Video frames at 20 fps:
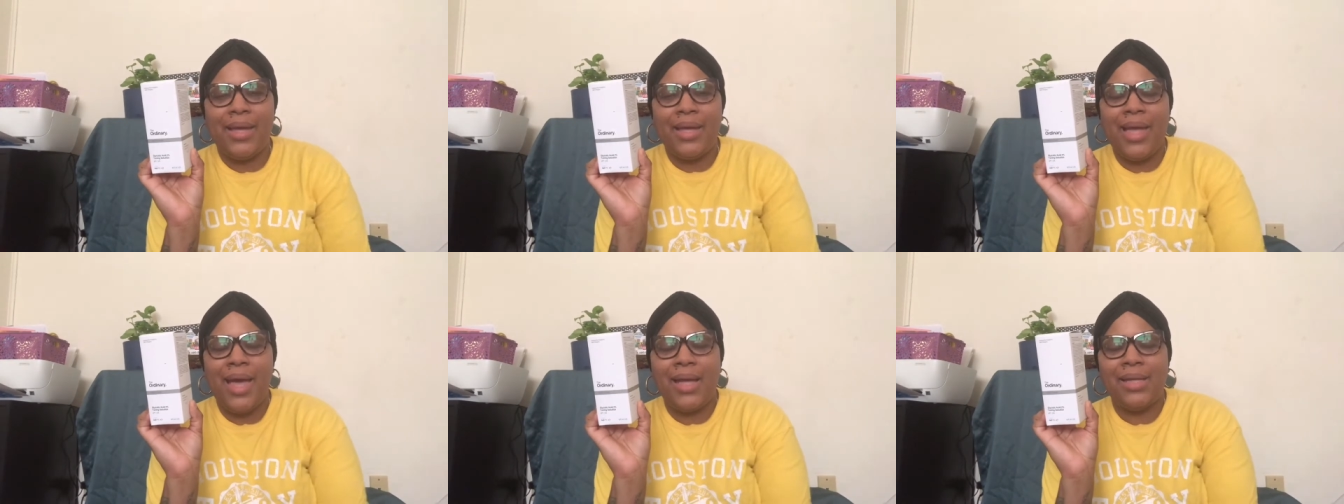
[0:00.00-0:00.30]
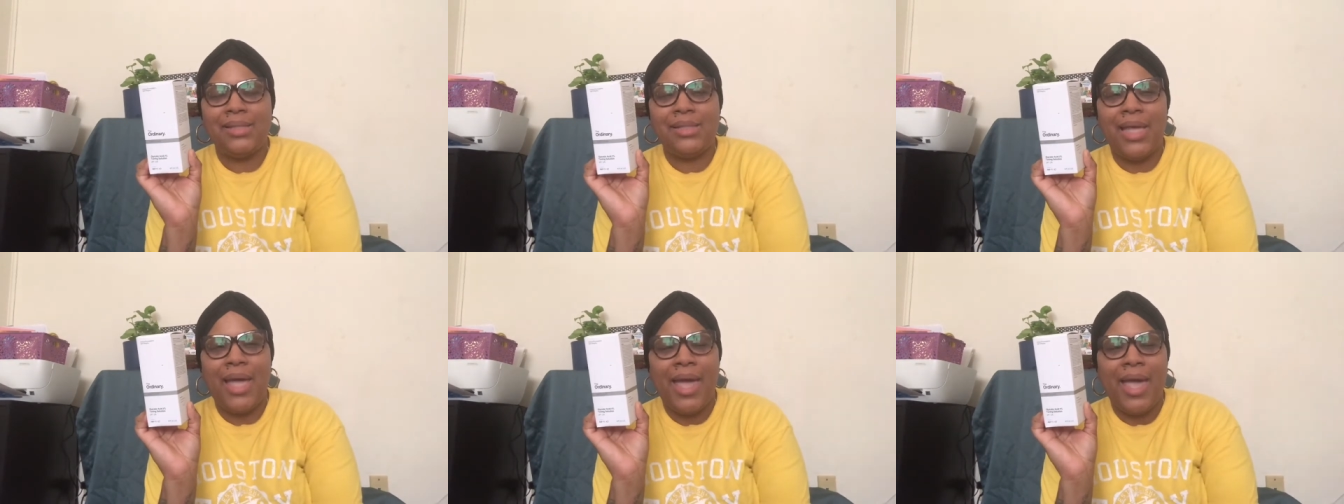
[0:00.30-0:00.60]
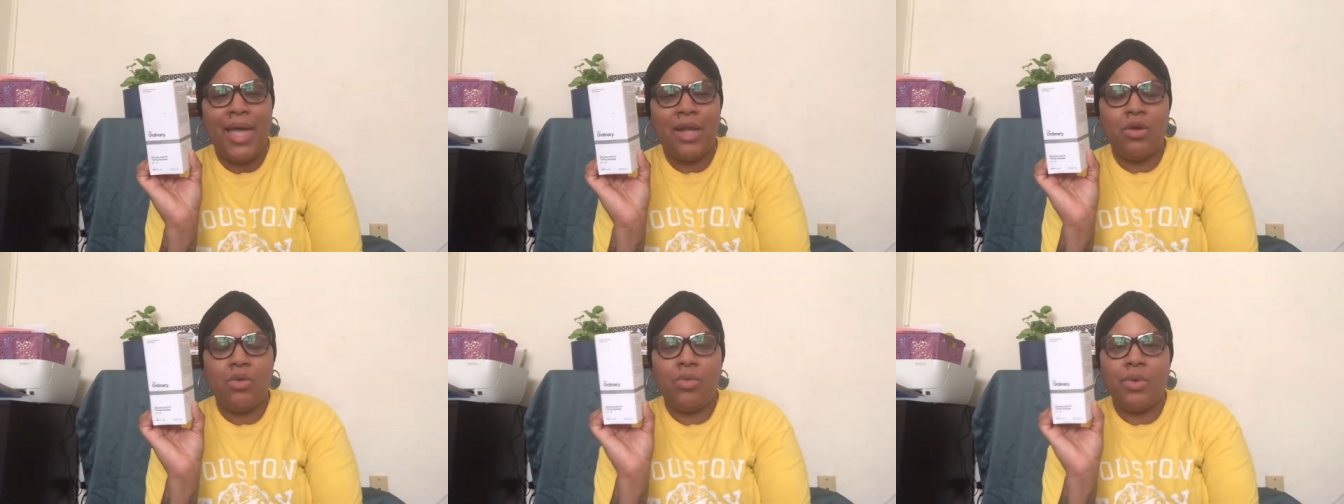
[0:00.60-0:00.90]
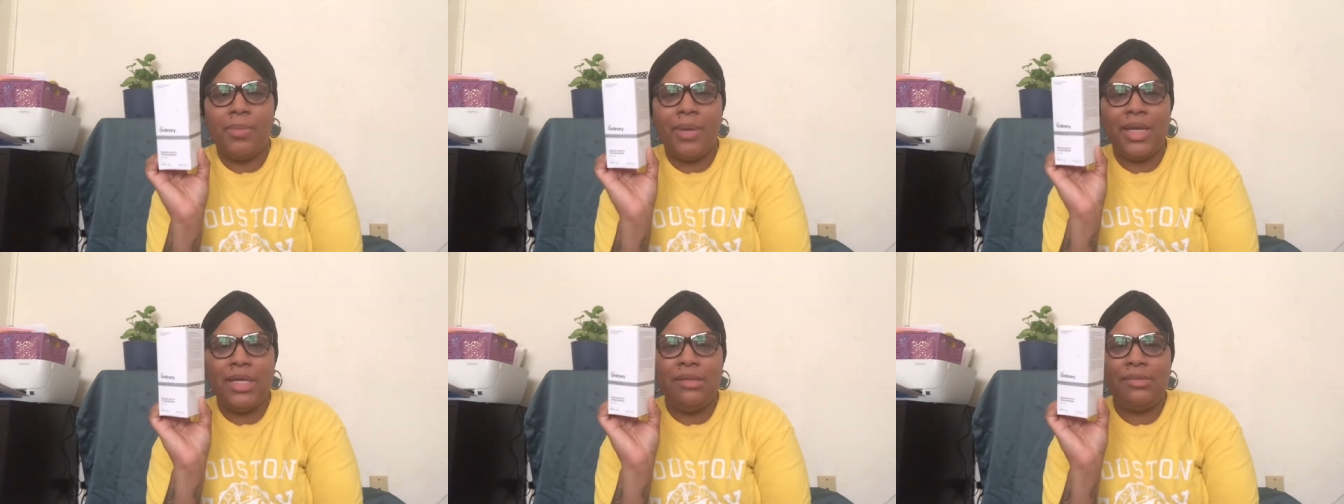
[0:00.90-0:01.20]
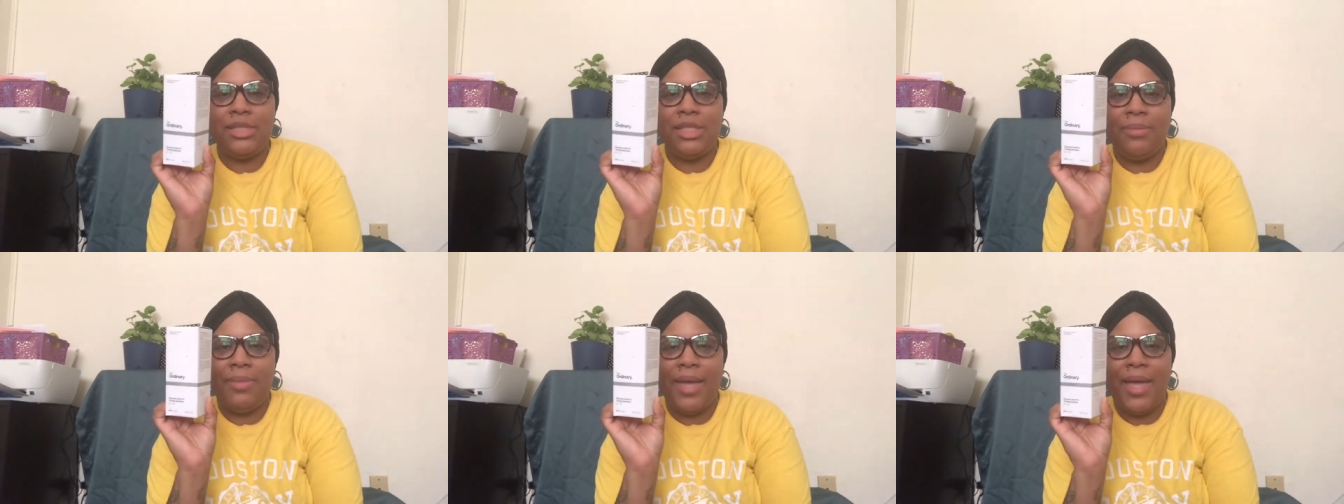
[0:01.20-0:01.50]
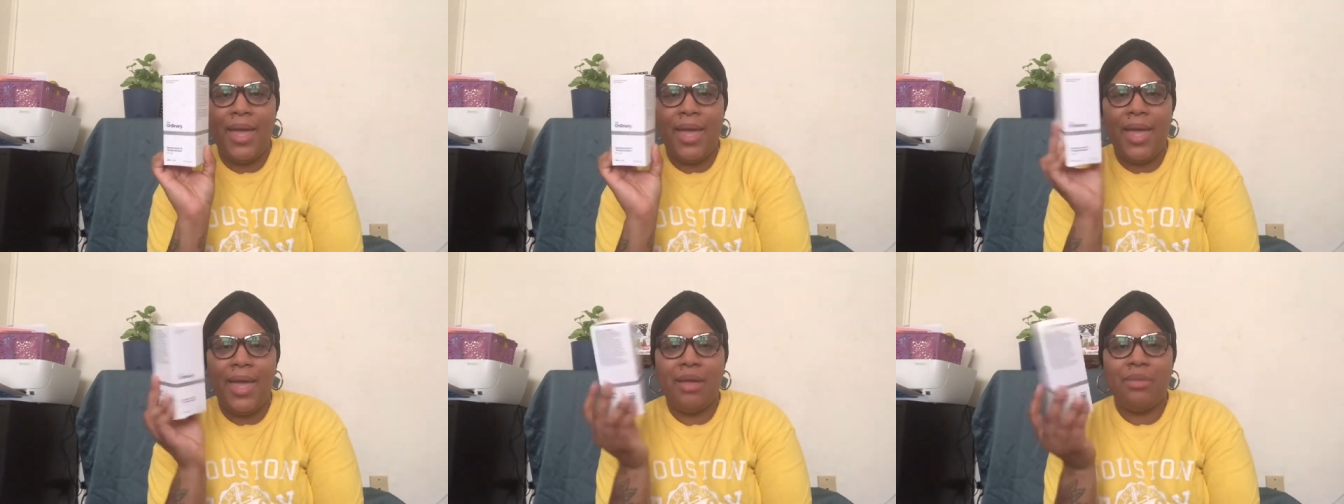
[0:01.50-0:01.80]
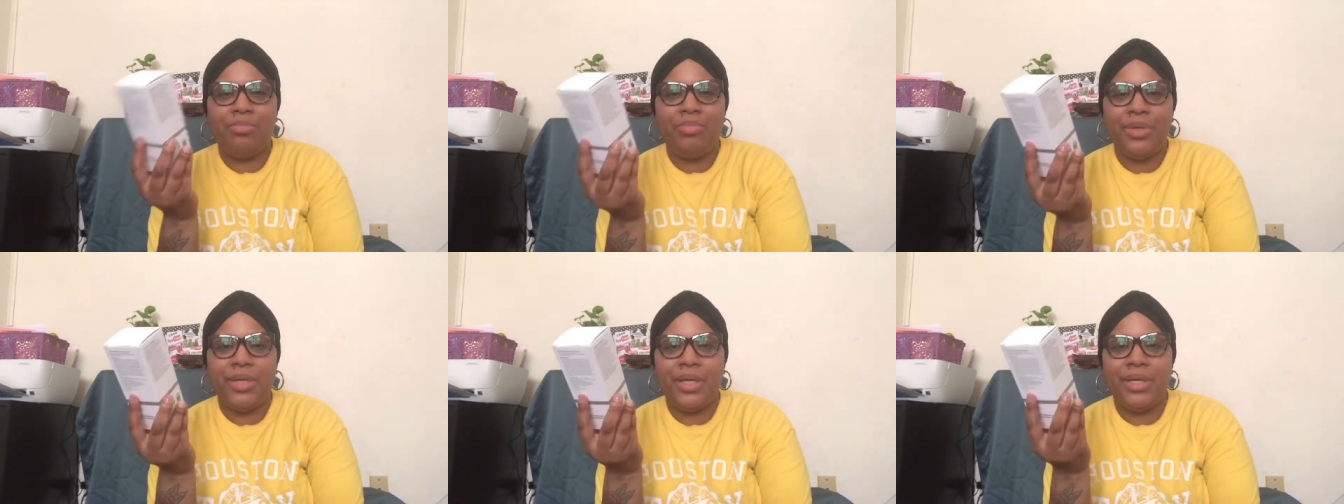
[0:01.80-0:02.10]
got as an add-on with my Ipsy bag,
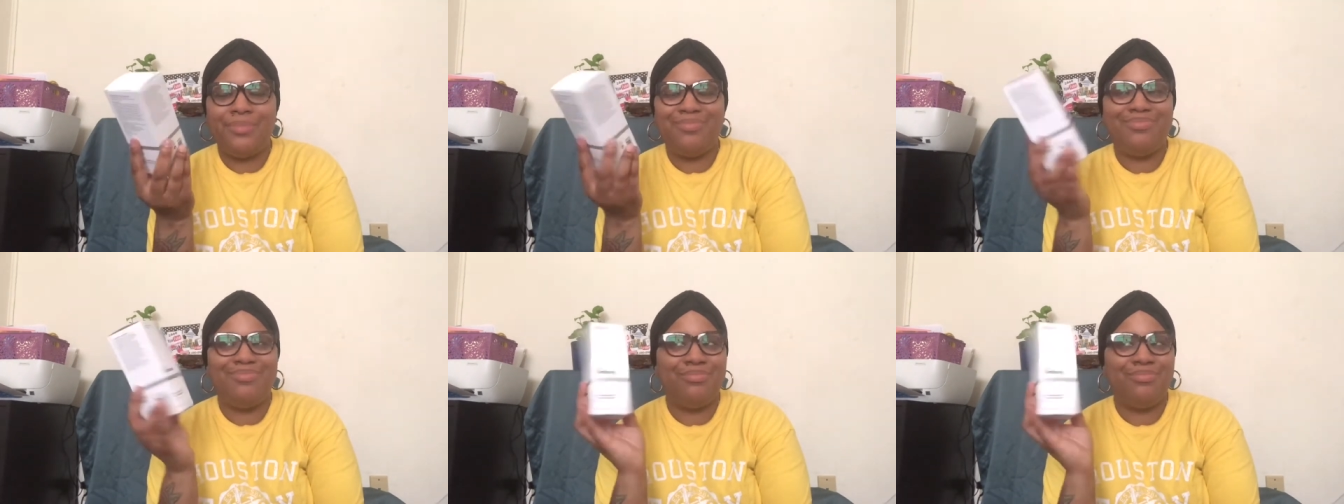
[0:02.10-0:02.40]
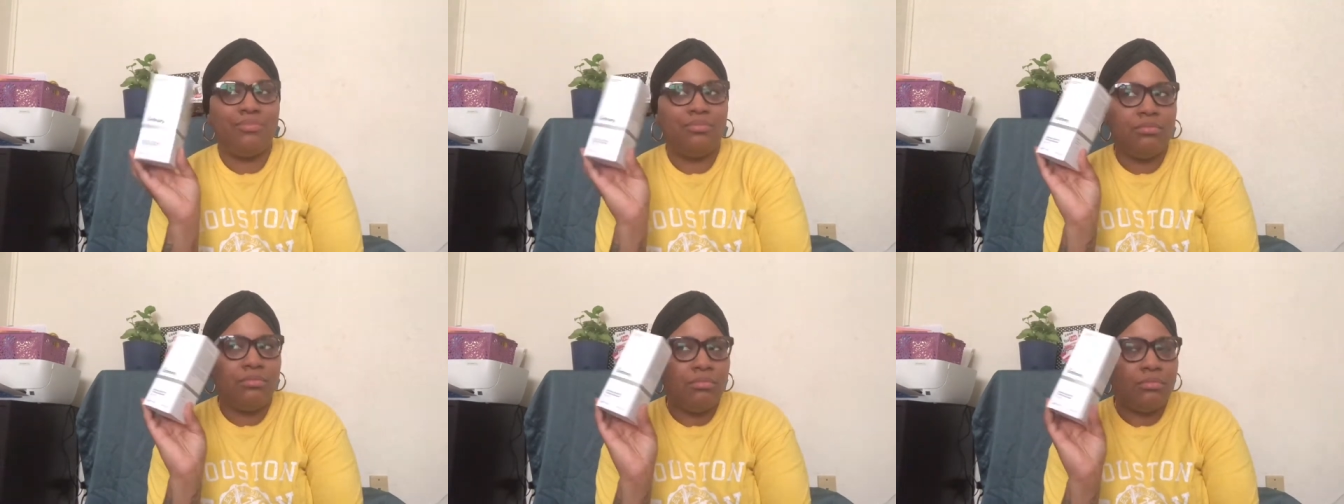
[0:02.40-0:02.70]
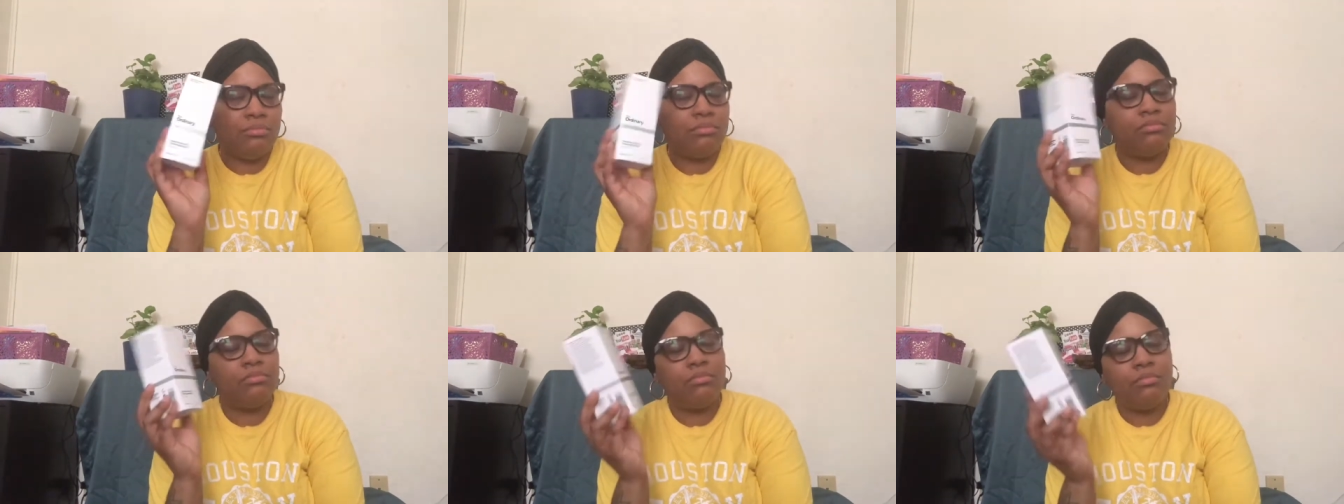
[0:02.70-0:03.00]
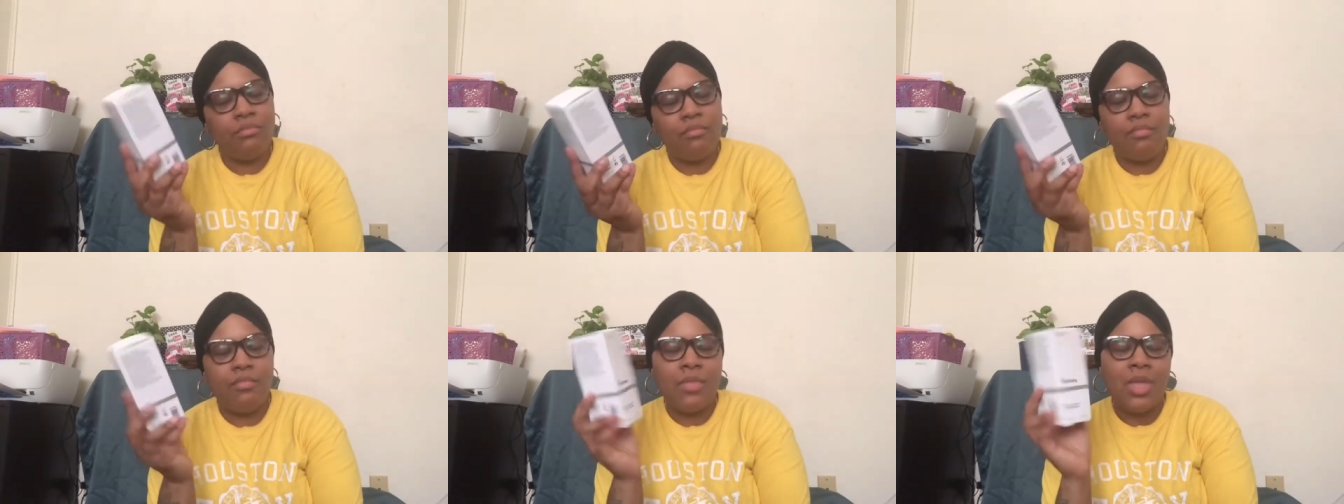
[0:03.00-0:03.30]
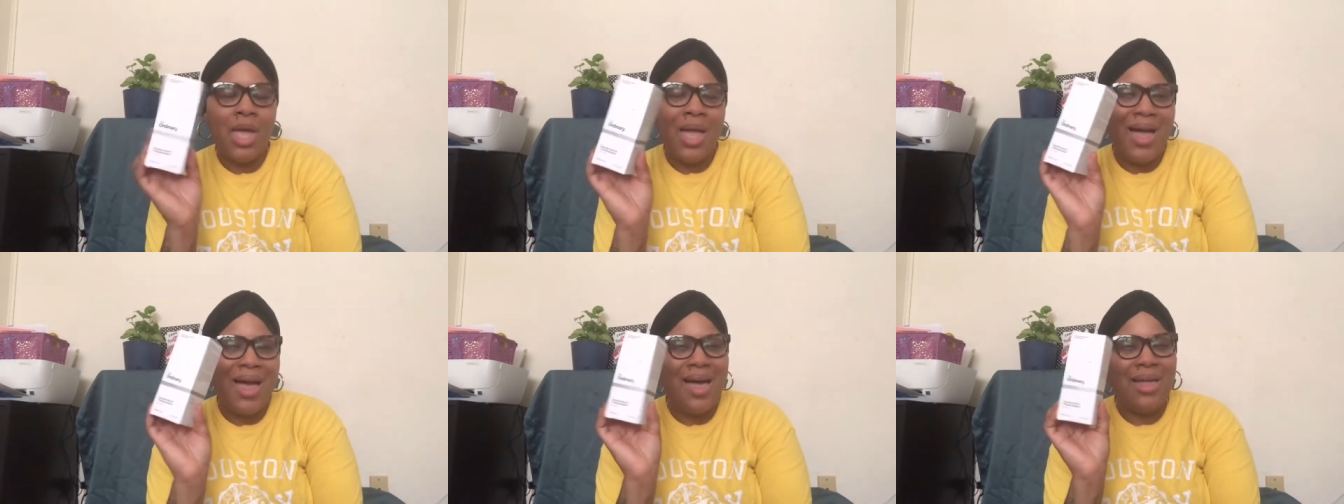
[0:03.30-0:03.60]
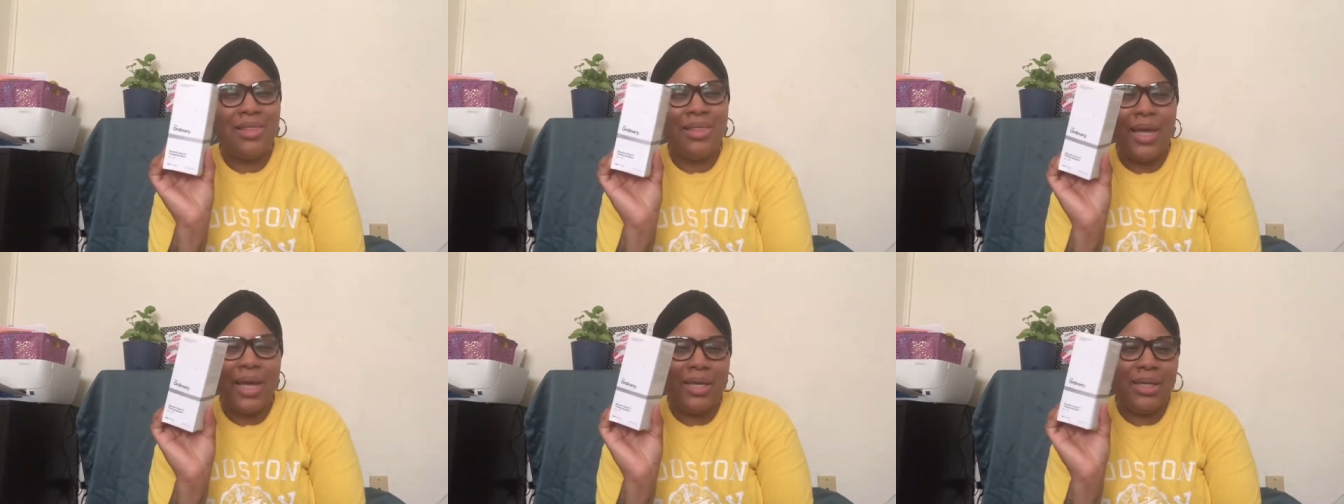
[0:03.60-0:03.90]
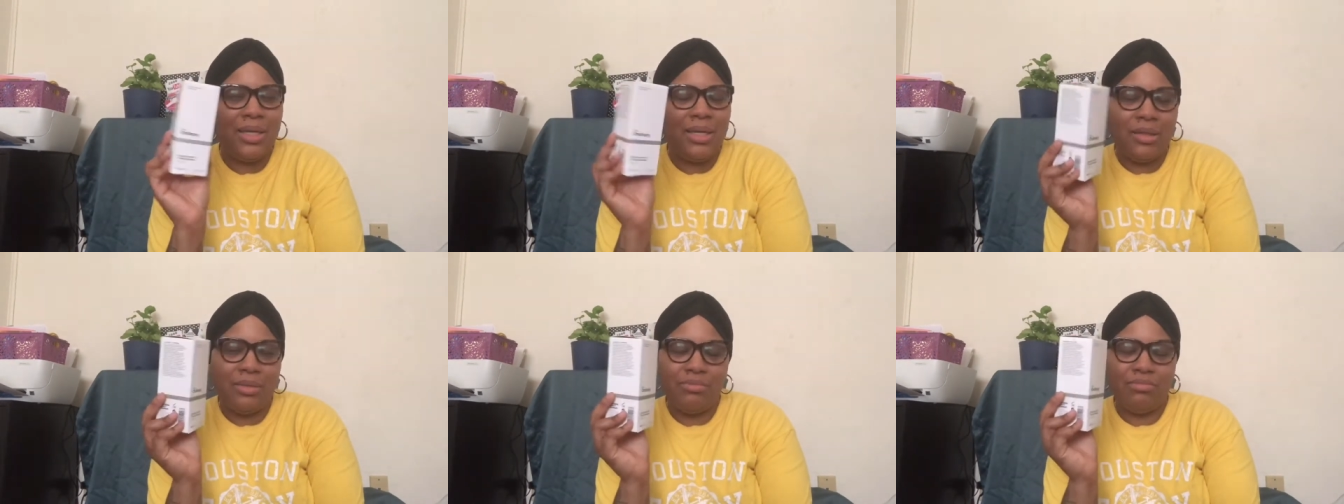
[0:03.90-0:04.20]
but I like
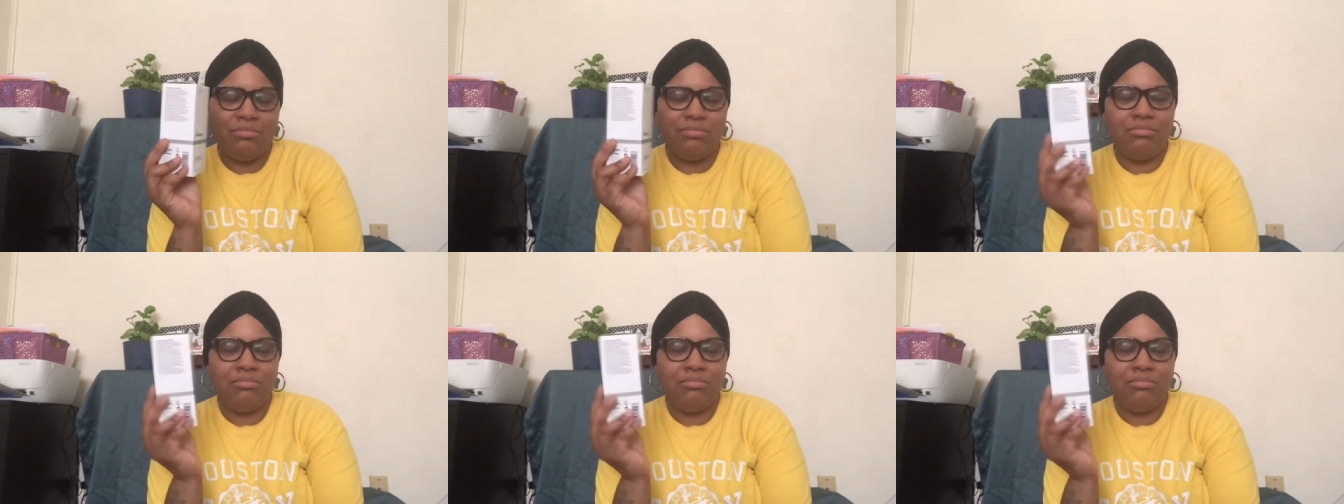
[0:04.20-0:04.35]
it.